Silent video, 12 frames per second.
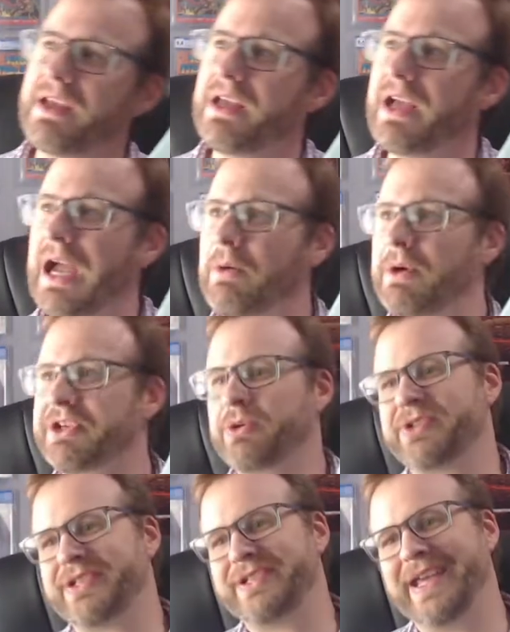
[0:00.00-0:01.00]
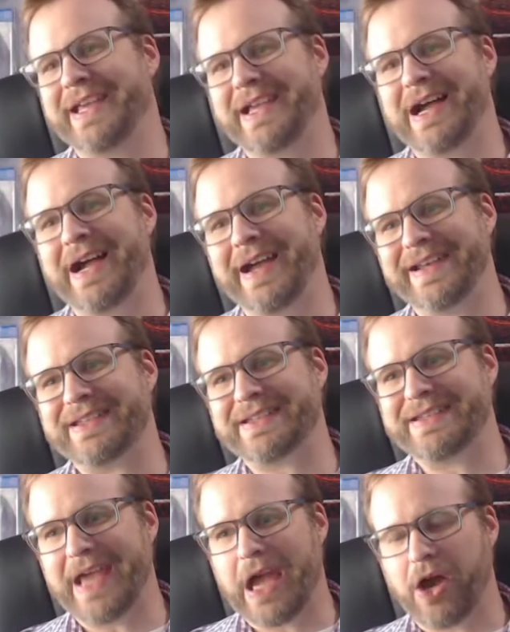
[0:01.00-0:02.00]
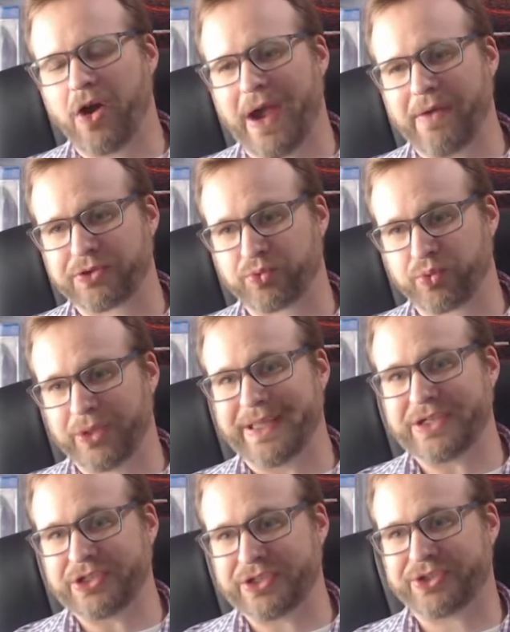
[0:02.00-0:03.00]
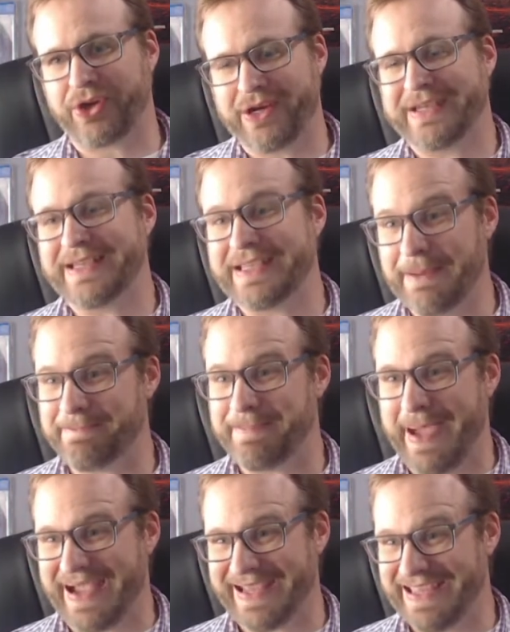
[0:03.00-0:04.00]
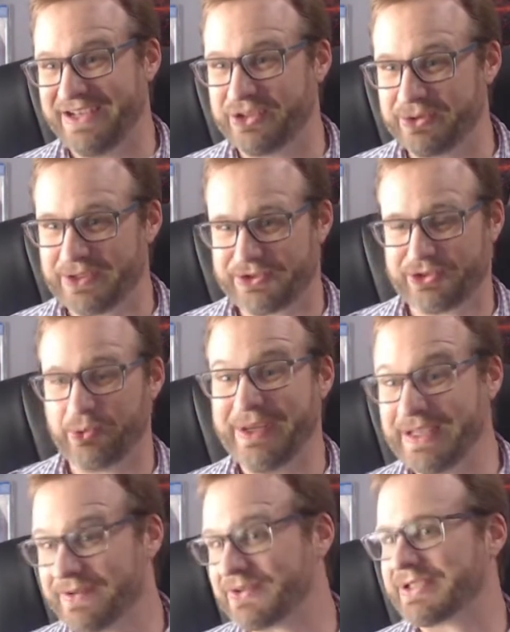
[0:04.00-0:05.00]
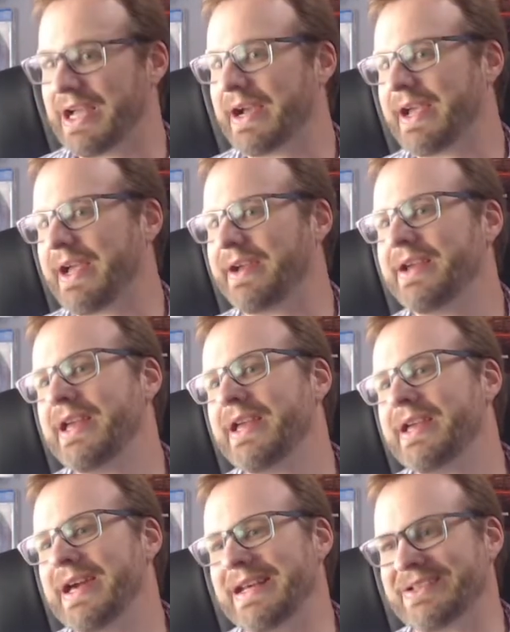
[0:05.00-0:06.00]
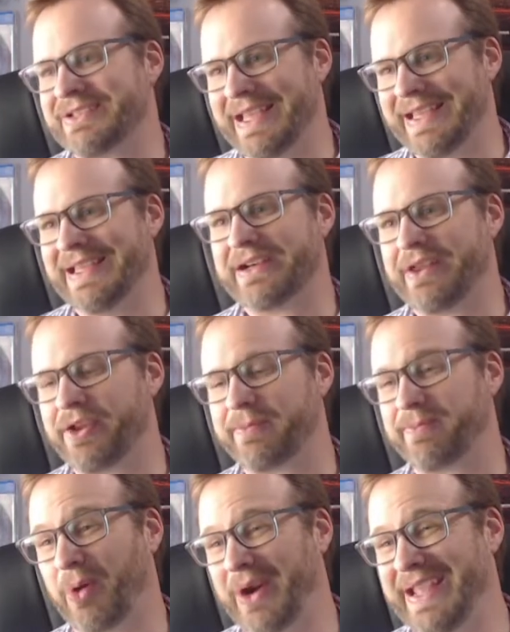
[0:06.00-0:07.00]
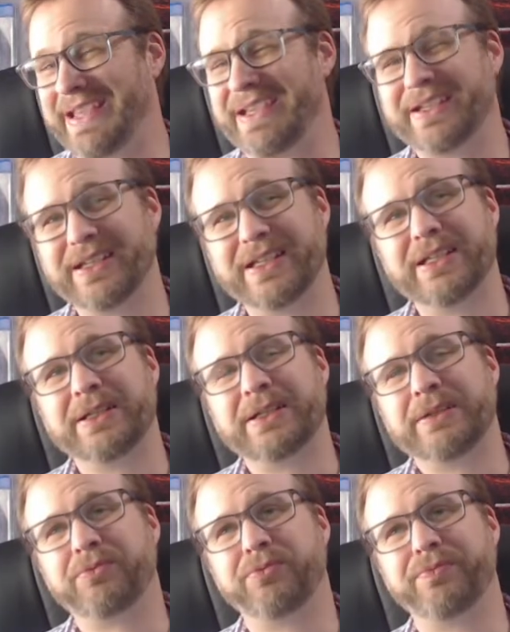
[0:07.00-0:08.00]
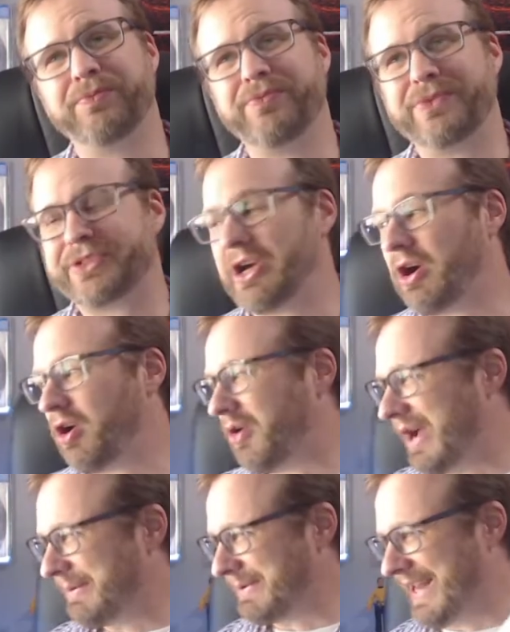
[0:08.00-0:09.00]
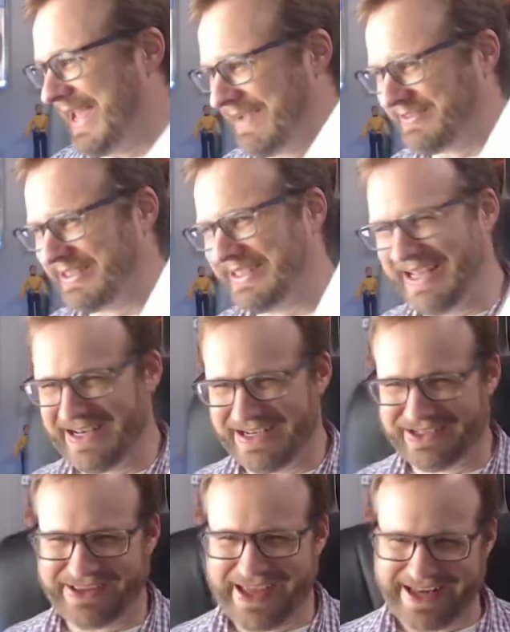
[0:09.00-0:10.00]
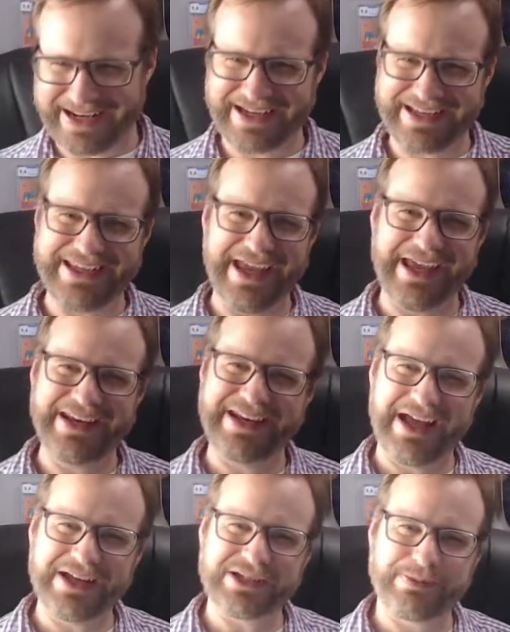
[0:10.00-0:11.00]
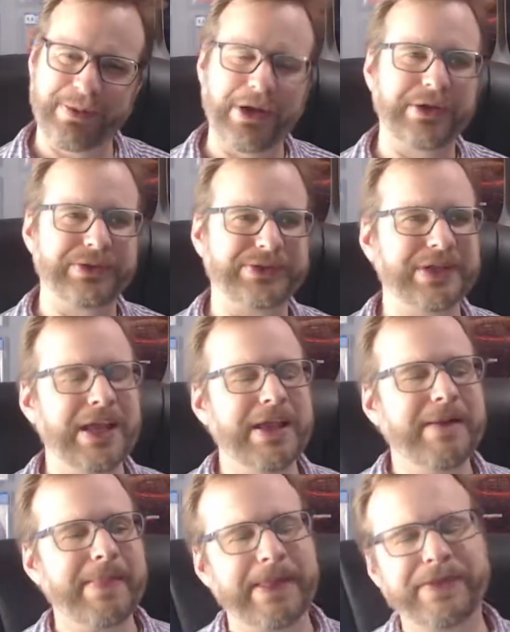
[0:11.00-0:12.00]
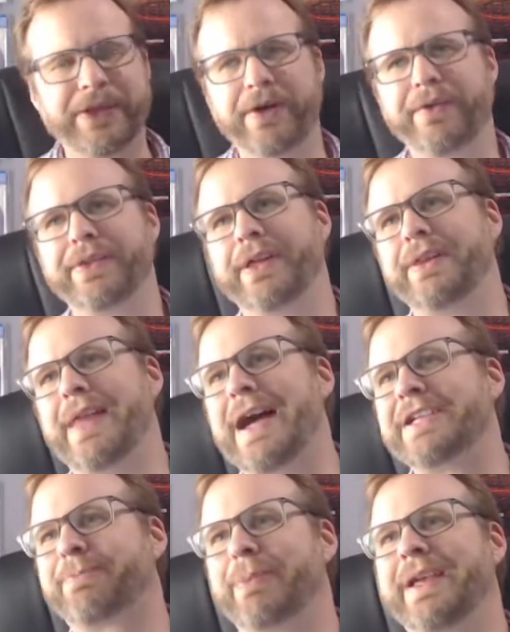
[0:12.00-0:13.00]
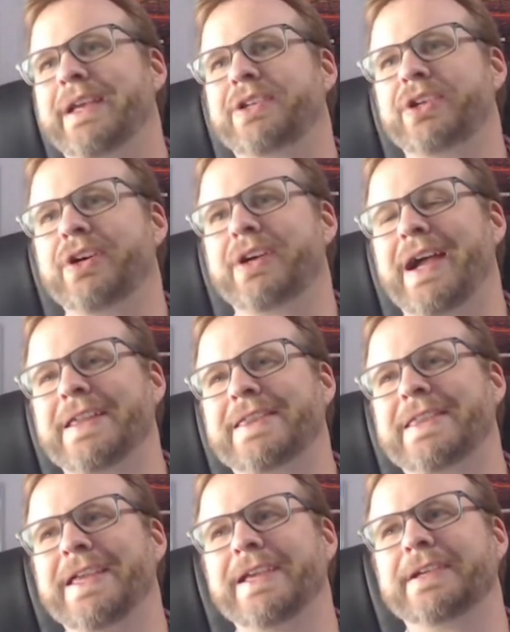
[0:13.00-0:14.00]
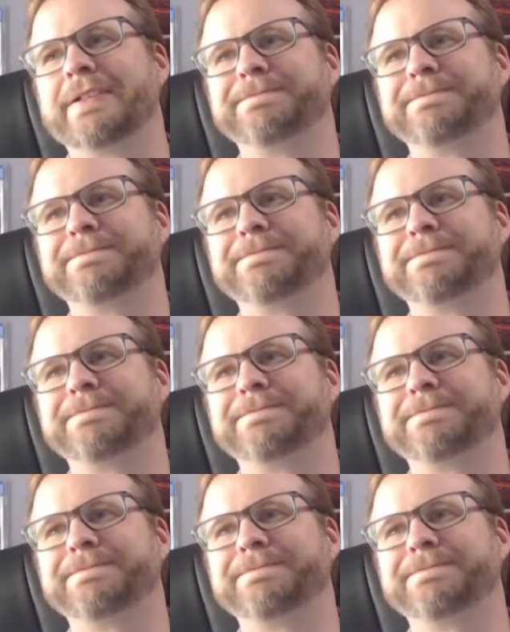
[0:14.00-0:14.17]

I wish it wasn't taking a hiatus now. I was really just starting to get back into the swing of Saga and it's taking another break. So I'm going to have to get into that again, I suppose. Though the last break it took, I think